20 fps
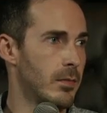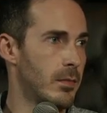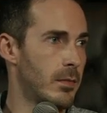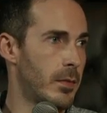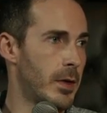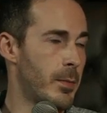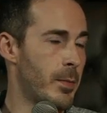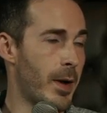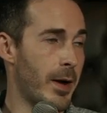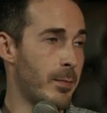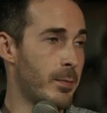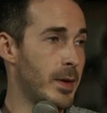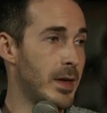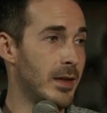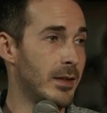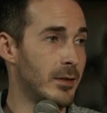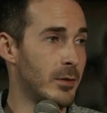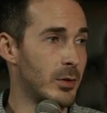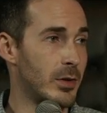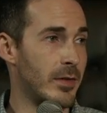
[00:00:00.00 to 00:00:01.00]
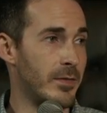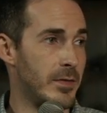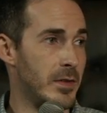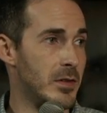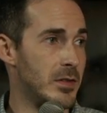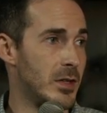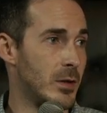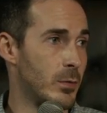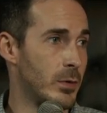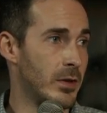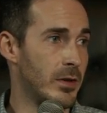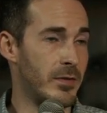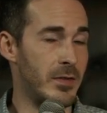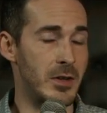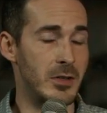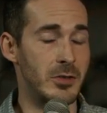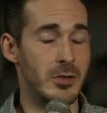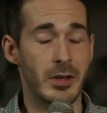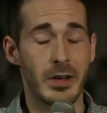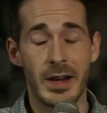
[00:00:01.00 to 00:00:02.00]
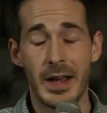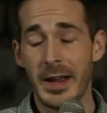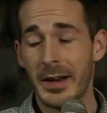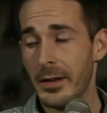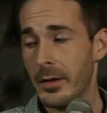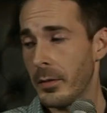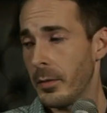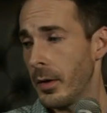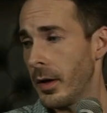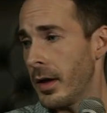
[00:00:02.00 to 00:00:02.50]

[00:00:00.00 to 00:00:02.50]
it might be a little confusing when you're first looking at it,